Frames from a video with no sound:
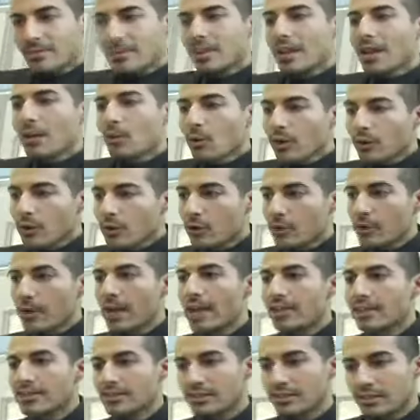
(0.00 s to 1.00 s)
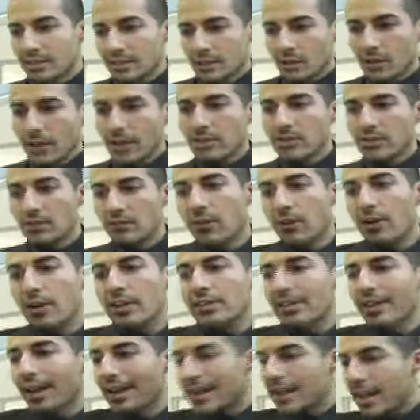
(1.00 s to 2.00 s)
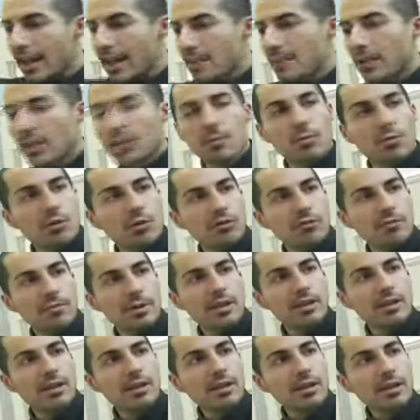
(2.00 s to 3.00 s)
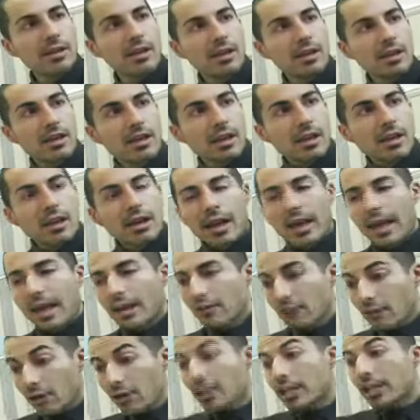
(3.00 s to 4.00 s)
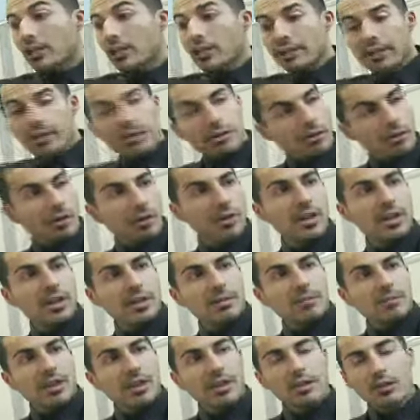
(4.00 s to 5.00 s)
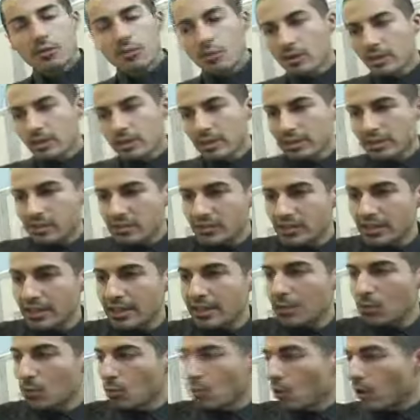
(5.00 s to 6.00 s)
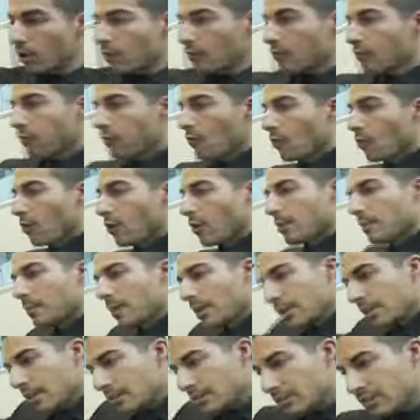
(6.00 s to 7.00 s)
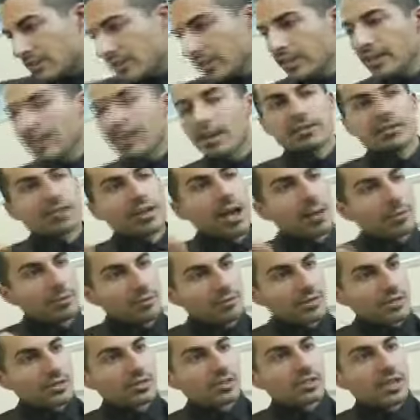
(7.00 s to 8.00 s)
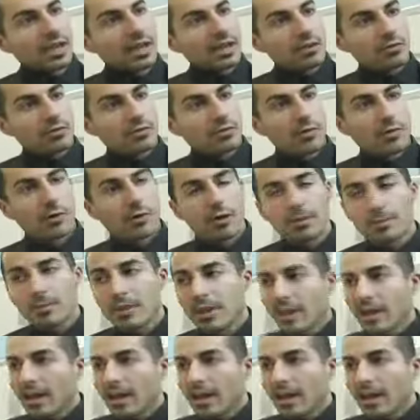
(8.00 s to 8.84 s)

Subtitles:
And what it creates is it creates a very dynamic movement and a very clear theme that you really see one form sitting on top of this second form.